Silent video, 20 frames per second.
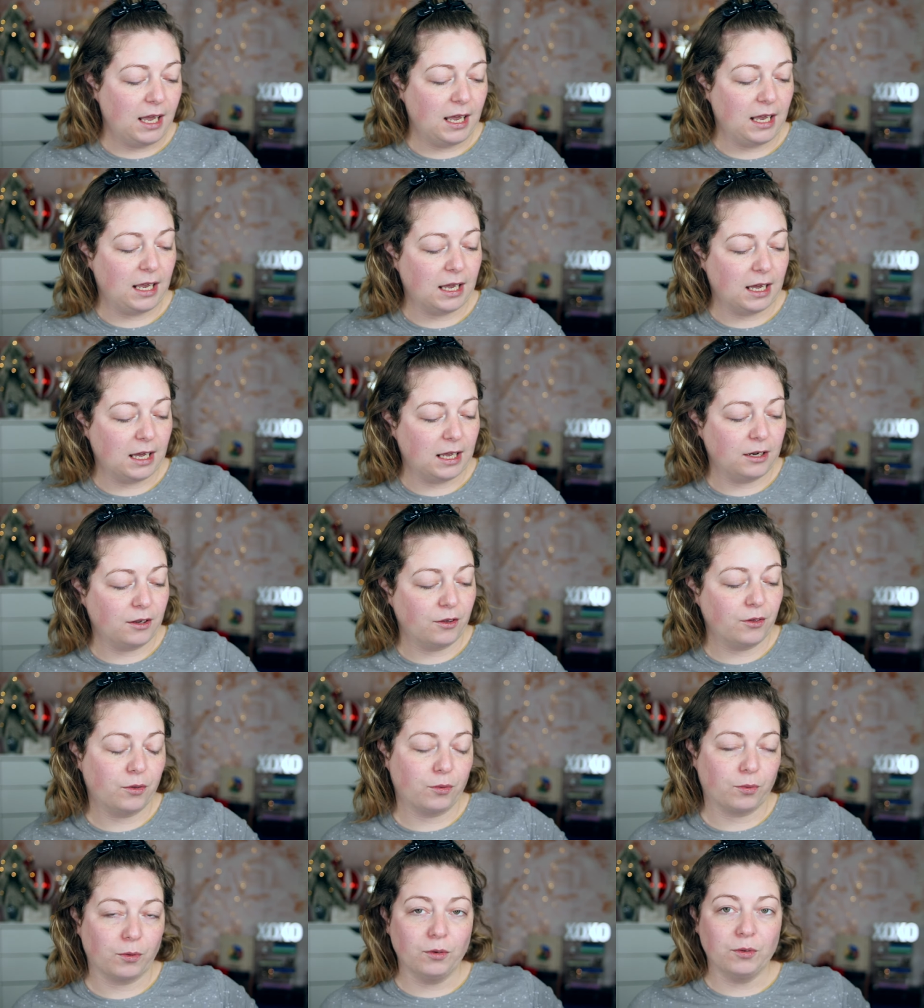And
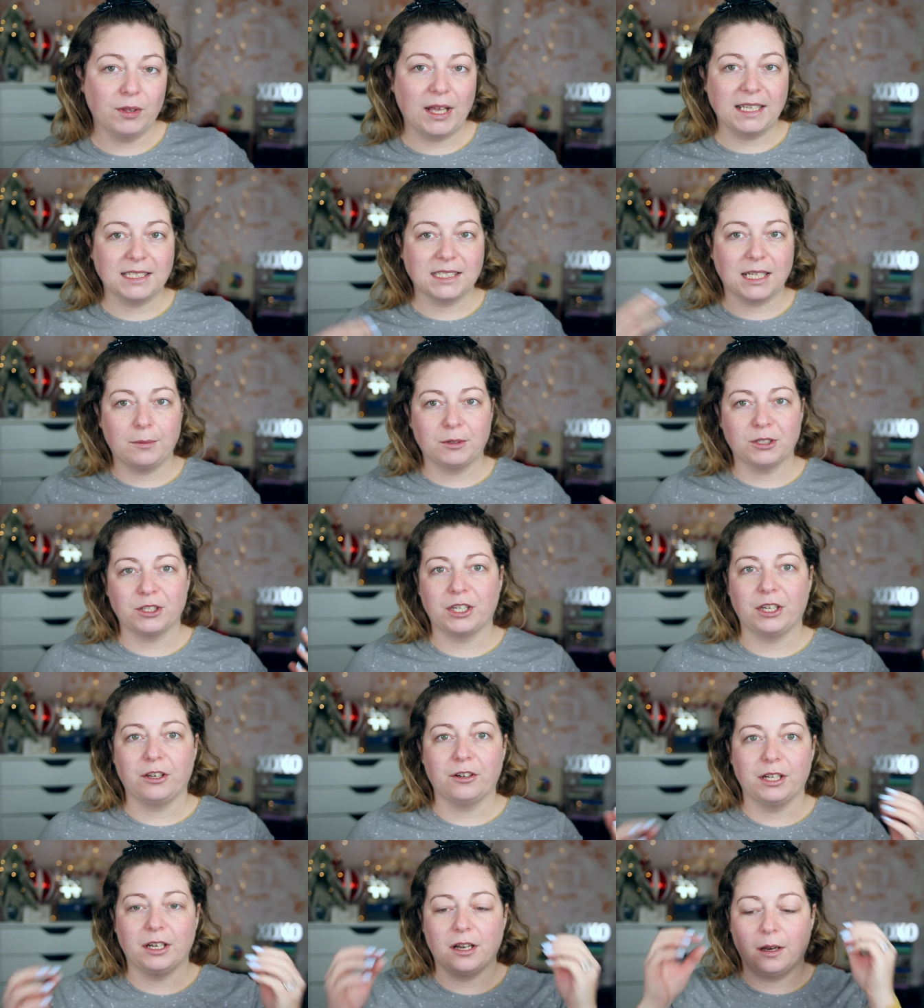through that
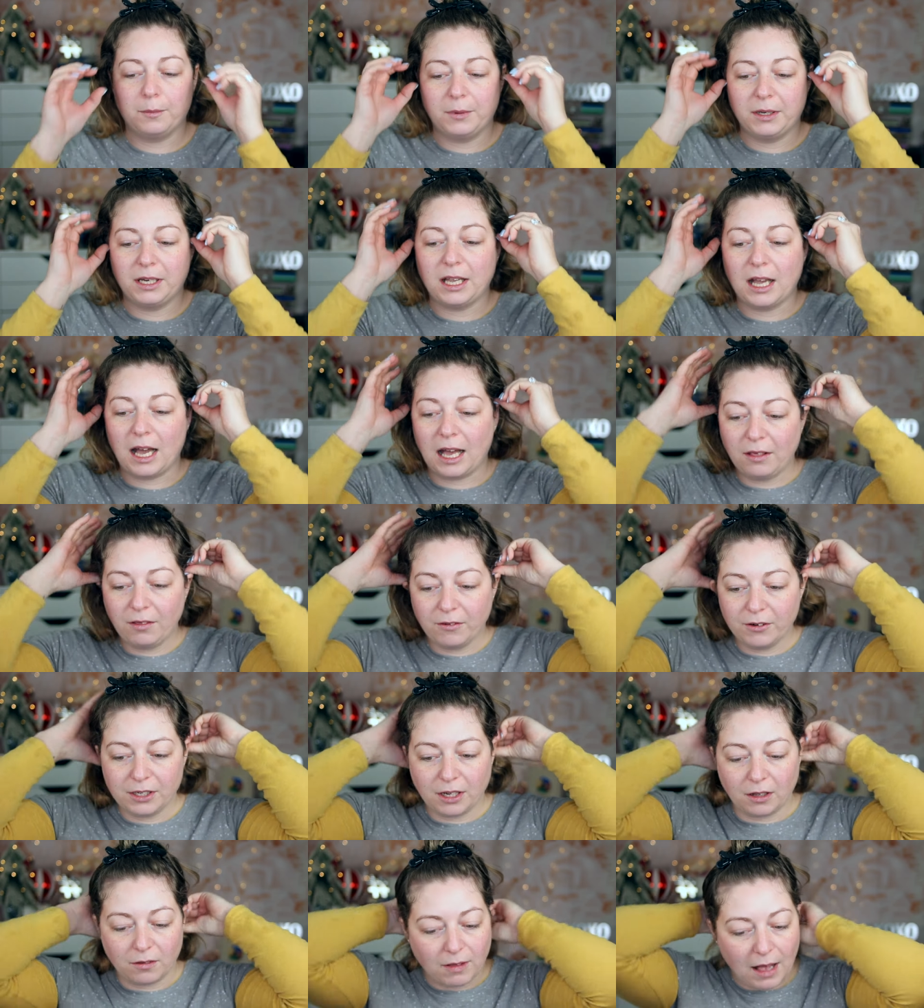cybersecurity company, I
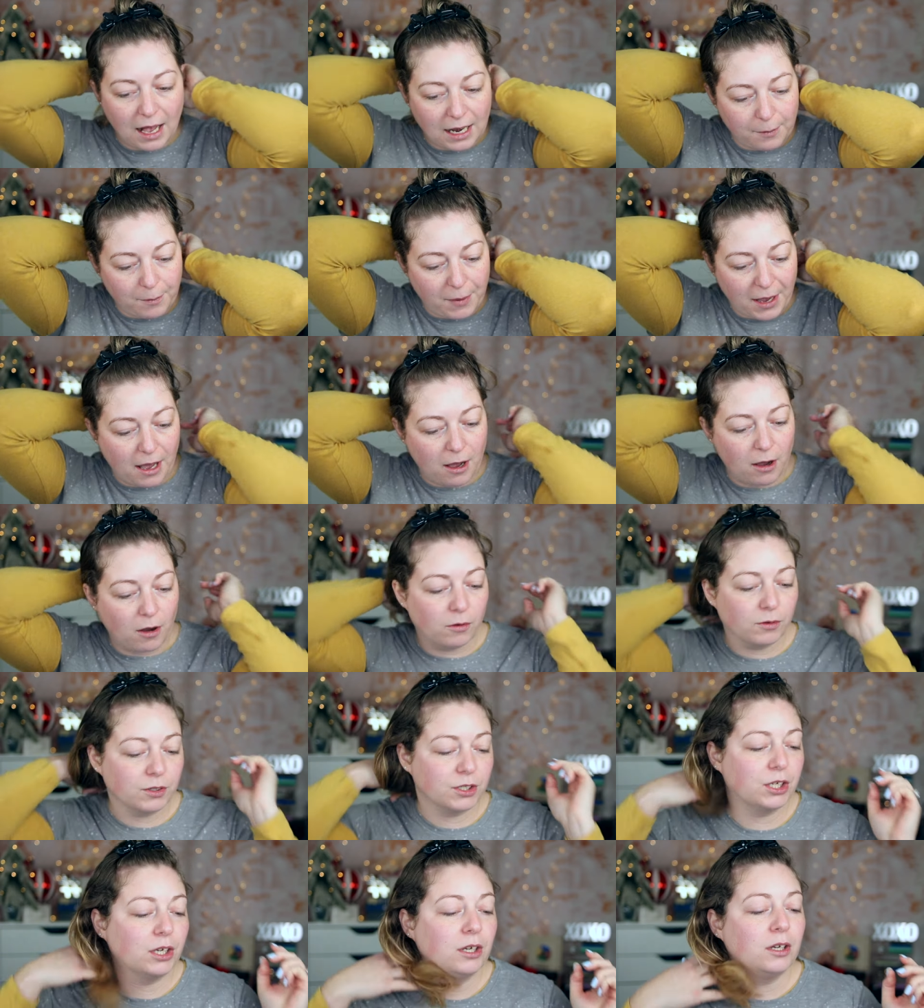learned a lot
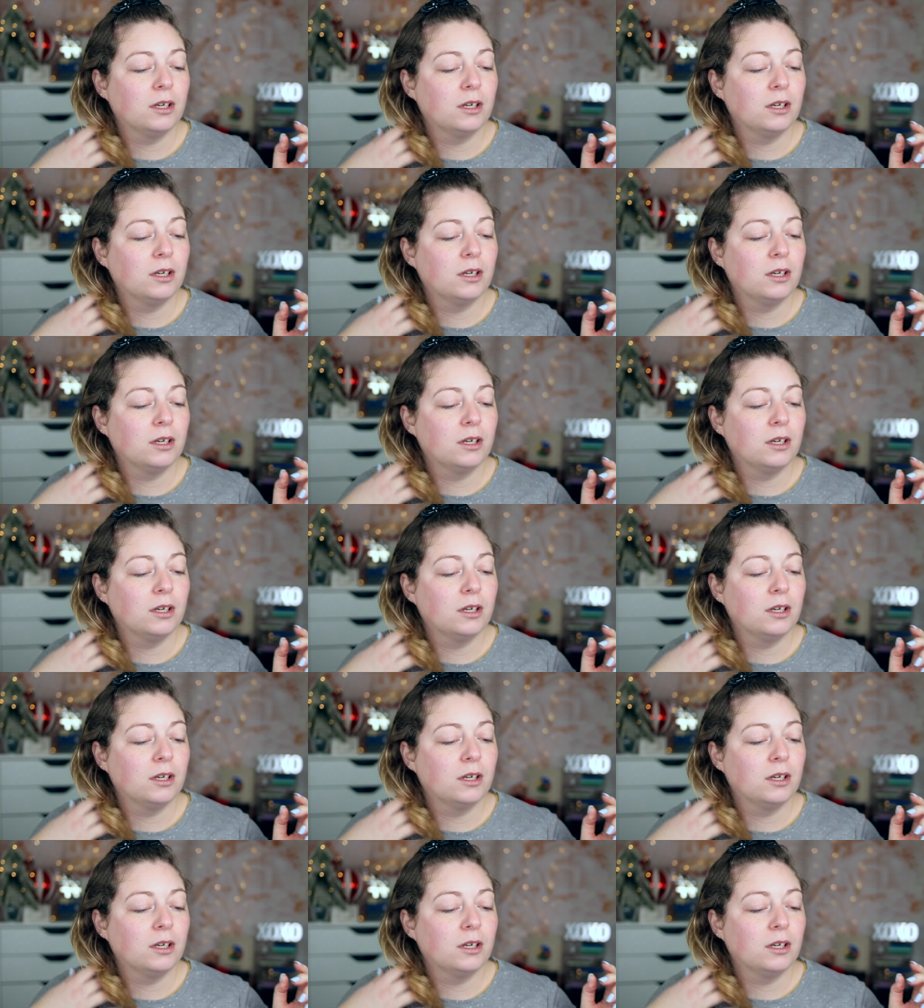about